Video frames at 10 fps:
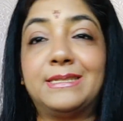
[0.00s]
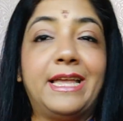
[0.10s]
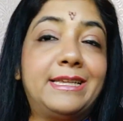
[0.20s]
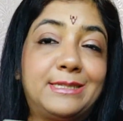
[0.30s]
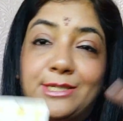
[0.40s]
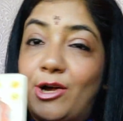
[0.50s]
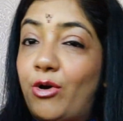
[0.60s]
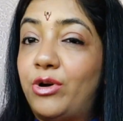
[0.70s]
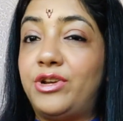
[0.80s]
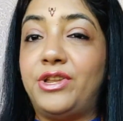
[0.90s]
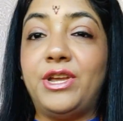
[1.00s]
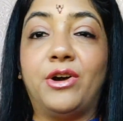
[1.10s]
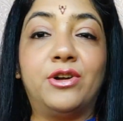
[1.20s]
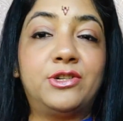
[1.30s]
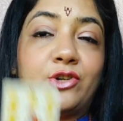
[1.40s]
extraordinary
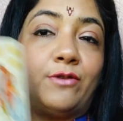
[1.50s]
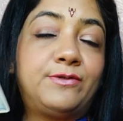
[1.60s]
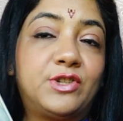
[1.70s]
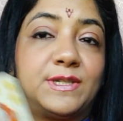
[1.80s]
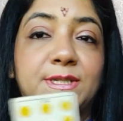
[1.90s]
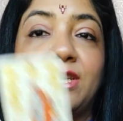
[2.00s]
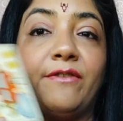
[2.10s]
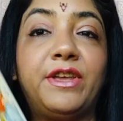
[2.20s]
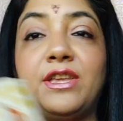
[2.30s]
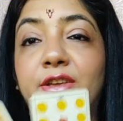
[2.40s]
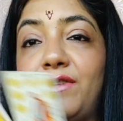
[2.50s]
urge of just giving,